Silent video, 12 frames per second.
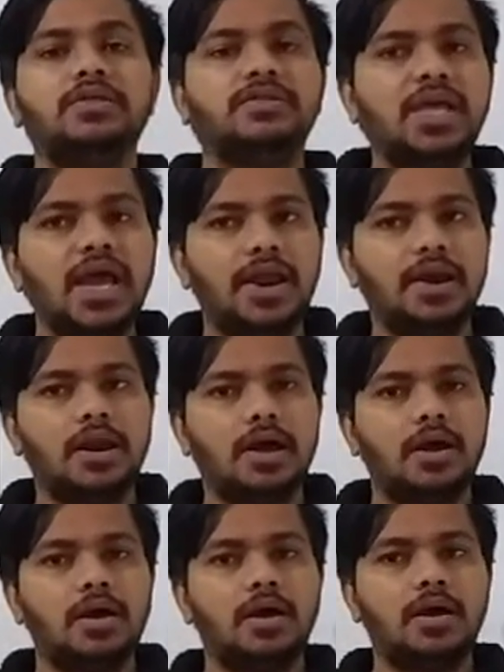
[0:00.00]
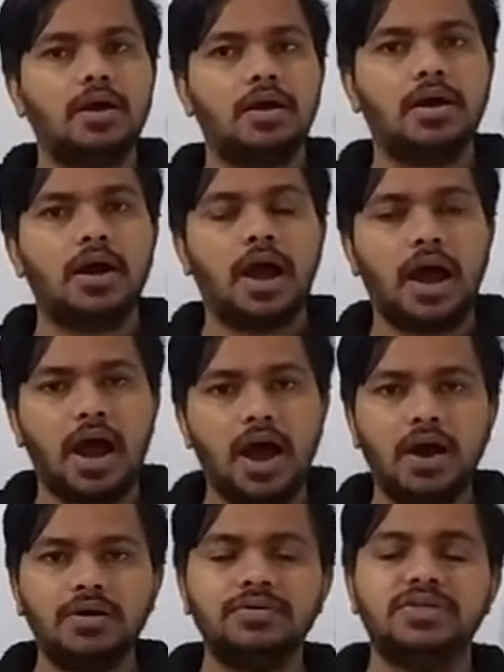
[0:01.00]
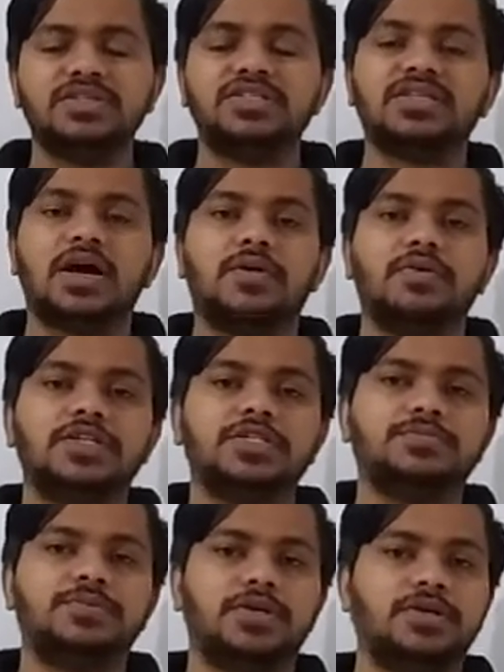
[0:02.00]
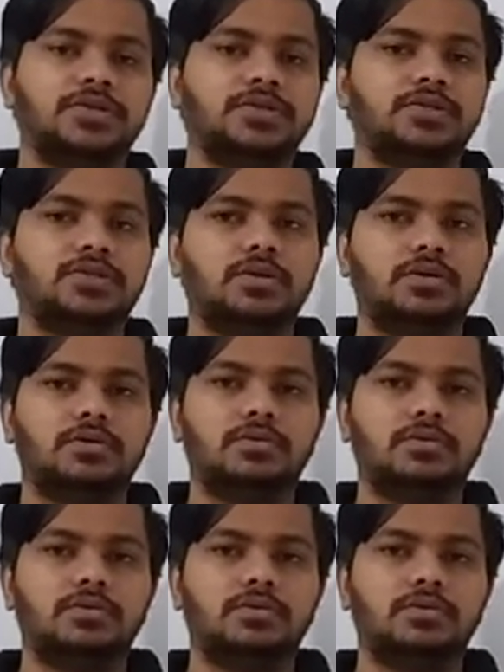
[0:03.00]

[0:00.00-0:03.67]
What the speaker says: Then, how the sound is produced?